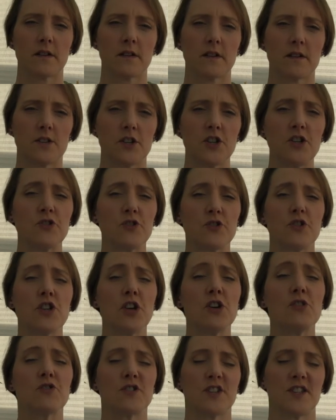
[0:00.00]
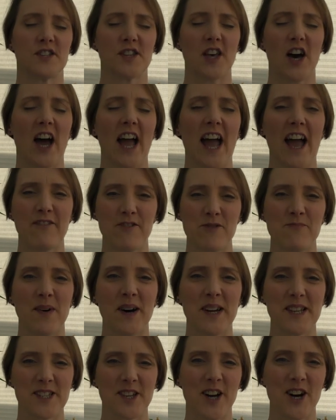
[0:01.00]
nutrients that I have in
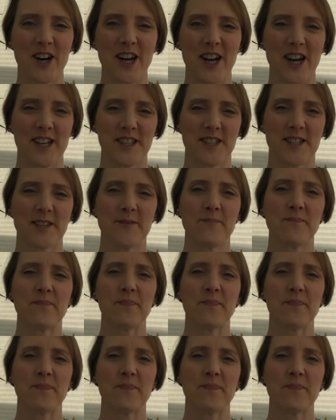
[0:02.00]
my diet